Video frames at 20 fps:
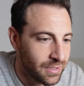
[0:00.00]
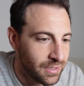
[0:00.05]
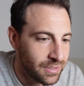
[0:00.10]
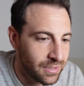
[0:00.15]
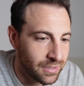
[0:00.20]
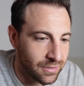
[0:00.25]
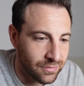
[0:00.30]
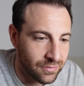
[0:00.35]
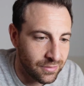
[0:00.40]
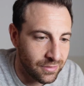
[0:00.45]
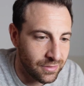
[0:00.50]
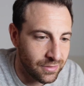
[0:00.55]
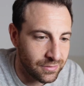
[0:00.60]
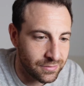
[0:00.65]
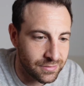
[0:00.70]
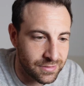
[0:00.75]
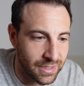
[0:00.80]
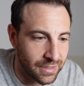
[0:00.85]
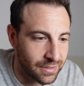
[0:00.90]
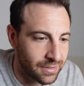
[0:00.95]

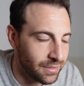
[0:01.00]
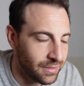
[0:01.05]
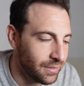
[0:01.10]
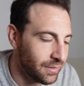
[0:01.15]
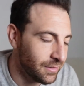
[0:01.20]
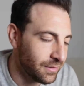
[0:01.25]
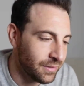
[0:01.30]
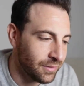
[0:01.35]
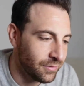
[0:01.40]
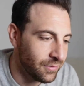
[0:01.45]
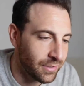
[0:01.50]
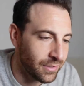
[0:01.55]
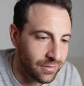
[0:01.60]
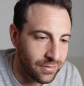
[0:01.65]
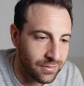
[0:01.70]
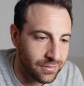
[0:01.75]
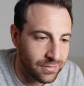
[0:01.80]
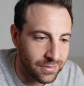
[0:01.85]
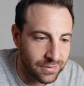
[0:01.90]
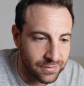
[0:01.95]
Deca, like
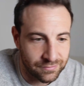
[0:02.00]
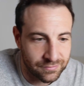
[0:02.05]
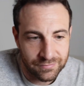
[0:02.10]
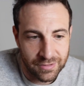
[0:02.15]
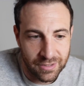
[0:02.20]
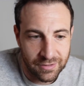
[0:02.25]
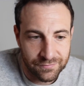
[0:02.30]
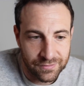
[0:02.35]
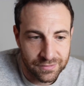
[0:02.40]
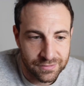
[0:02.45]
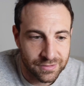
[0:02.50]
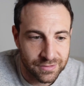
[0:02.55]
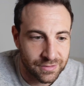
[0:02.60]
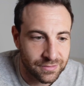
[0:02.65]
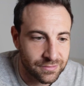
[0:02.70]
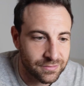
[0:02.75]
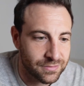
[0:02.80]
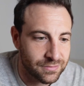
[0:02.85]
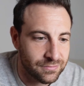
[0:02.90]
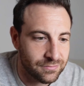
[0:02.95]
obviously
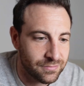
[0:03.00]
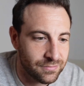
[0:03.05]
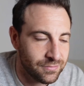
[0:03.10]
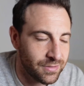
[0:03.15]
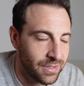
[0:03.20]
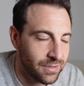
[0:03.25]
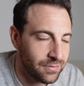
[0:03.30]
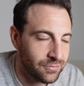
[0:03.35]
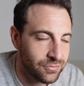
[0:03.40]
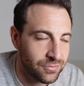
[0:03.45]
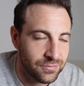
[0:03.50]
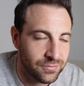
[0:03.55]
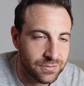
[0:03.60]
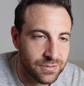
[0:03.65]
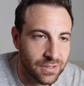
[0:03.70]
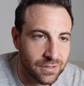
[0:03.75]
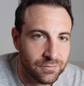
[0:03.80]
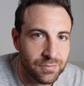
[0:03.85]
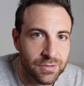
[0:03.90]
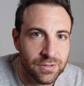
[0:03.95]
Nandrolone is
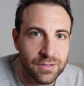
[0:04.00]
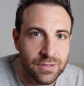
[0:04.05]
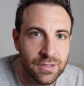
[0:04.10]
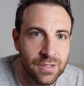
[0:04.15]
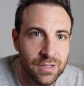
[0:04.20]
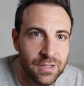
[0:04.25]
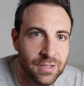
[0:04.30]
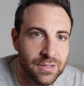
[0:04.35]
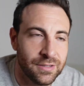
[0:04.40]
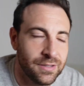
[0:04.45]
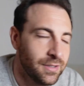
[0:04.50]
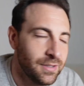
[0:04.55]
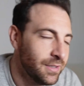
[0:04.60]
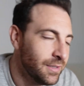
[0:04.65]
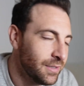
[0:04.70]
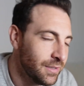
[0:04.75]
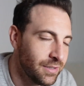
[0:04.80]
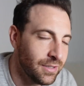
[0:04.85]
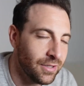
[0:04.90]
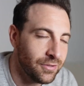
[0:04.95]
Deca, but
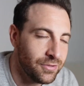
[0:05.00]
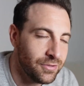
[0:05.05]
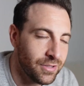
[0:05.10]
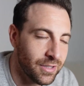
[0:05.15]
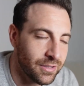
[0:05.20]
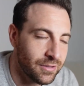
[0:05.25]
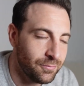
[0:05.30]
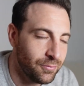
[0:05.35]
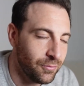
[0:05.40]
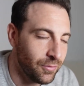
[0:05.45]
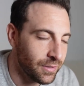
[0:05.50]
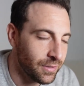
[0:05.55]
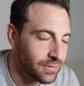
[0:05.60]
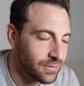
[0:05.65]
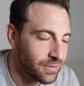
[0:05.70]
you get the point.